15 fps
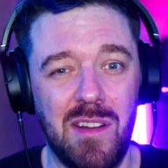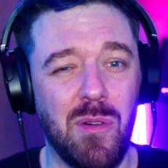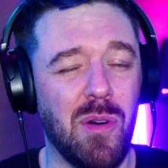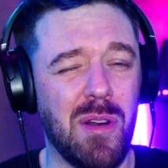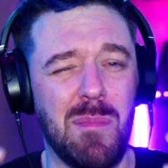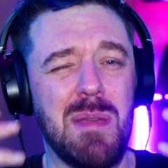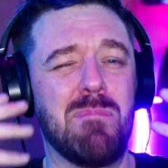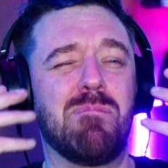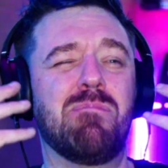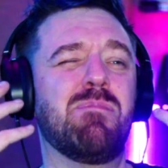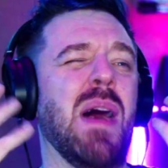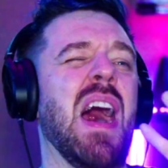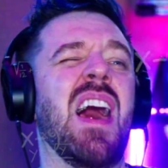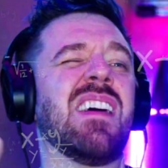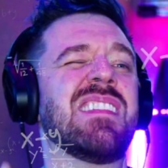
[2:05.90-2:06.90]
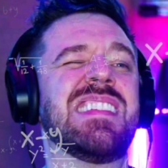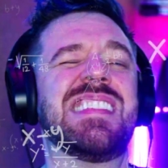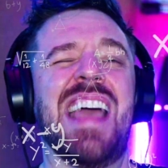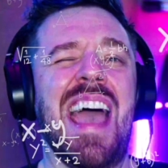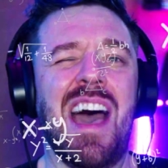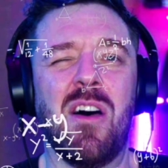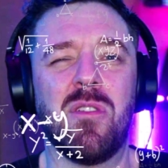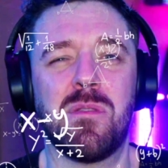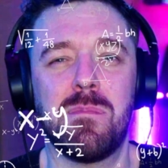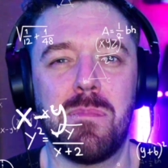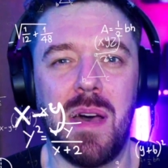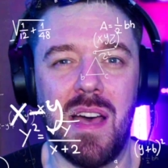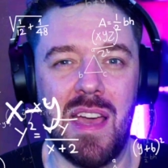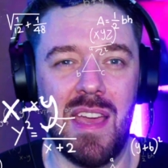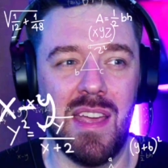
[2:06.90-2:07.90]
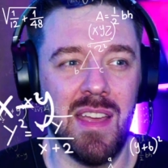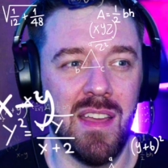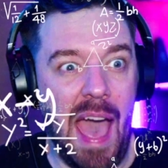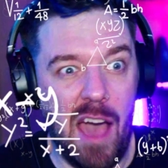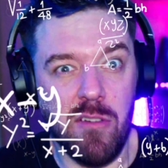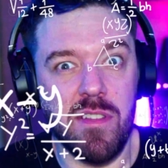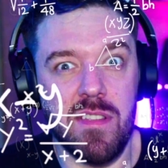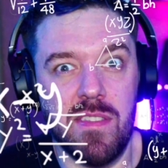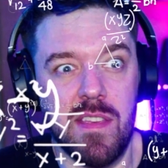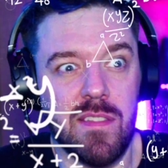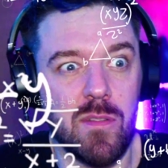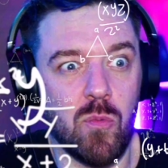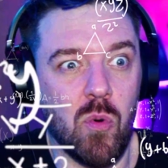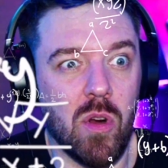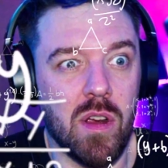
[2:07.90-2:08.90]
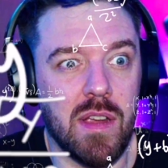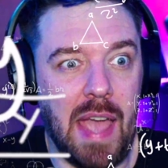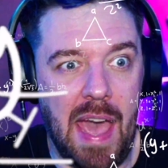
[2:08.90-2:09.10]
You don't want to be bogged down by how does this work?